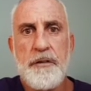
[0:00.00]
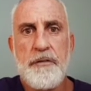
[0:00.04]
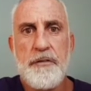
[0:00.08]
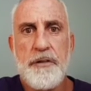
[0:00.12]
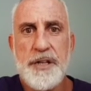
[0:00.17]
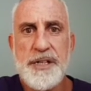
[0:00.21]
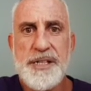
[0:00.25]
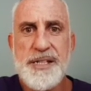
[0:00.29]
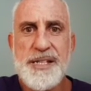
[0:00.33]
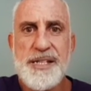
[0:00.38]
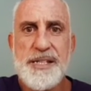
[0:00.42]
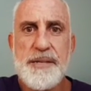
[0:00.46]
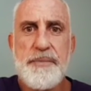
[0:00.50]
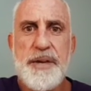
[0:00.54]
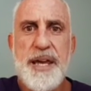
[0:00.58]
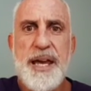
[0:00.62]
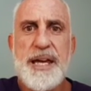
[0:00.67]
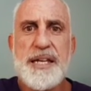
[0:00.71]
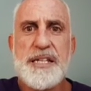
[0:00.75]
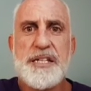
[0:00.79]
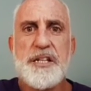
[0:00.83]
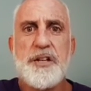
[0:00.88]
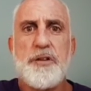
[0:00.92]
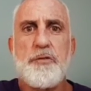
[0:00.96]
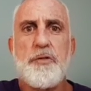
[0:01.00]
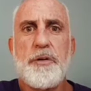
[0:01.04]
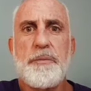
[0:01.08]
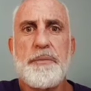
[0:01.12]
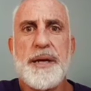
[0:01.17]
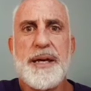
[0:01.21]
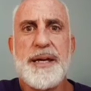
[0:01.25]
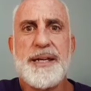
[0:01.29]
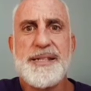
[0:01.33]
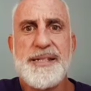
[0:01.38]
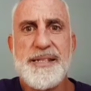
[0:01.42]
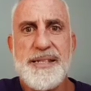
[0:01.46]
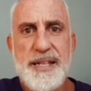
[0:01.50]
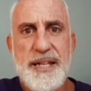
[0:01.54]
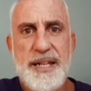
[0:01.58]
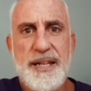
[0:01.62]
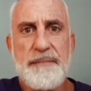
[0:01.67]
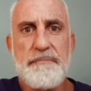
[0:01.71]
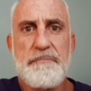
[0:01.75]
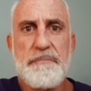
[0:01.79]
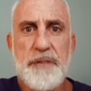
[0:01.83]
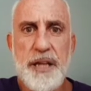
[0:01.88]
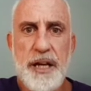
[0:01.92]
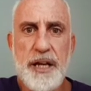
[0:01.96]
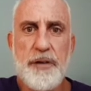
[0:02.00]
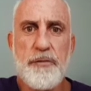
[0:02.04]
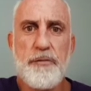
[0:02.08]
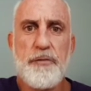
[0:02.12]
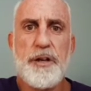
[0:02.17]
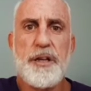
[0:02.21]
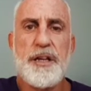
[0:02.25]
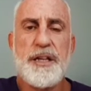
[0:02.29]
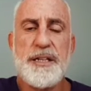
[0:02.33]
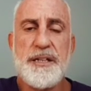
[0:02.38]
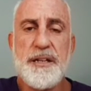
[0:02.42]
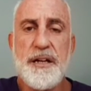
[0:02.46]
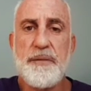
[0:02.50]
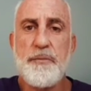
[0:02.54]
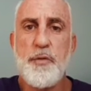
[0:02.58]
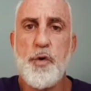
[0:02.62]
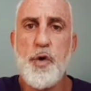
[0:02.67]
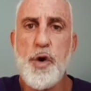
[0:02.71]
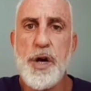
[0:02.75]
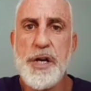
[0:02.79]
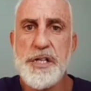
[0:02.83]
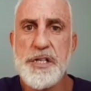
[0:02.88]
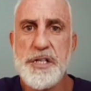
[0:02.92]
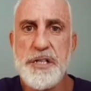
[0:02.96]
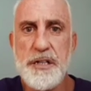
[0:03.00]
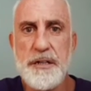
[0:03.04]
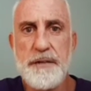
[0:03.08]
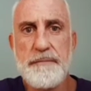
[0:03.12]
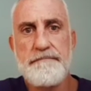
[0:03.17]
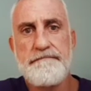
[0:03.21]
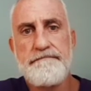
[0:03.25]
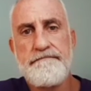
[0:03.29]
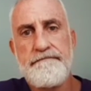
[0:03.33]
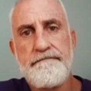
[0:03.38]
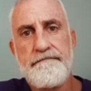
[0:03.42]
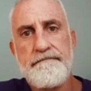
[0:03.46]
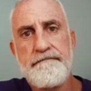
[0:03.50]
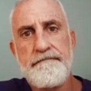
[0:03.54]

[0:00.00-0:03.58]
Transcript: For instance, let me ask you what may seem like a really dumb question.